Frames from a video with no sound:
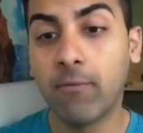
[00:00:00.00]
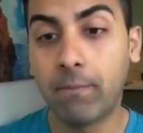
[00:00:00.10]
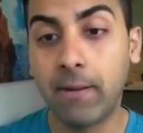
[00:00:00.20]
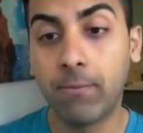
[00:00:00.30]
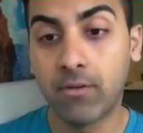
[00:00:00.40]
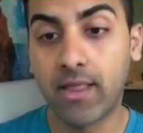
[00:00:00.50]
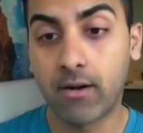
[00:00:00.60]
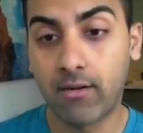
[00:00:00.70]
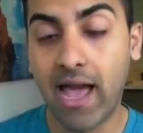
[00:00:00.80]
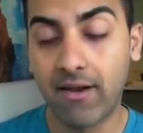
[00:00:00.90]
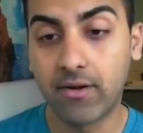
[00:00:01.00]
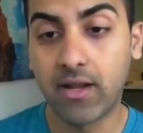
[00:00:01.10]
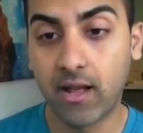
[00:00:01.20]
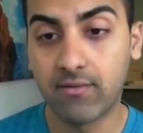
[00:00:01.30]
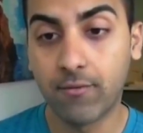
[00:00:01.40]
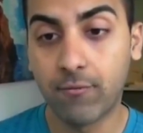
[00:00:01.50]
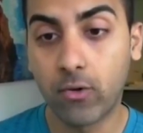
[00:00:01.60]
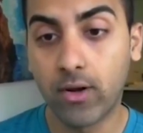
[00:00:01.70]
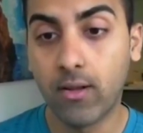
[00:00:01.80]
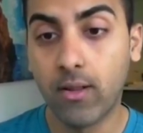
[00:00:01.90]
of people that are advertising
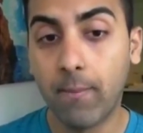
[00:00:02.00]
for it,